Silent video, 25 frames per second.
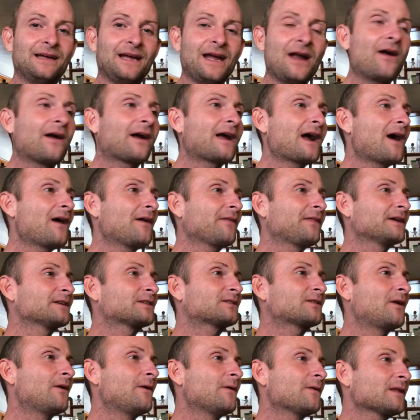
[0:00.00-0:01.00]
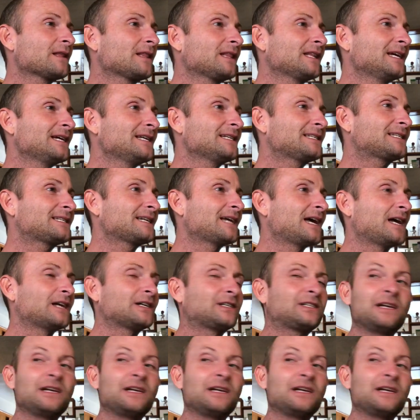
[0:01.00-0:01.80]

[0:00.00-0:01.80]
Eric, how are things going with Lisa?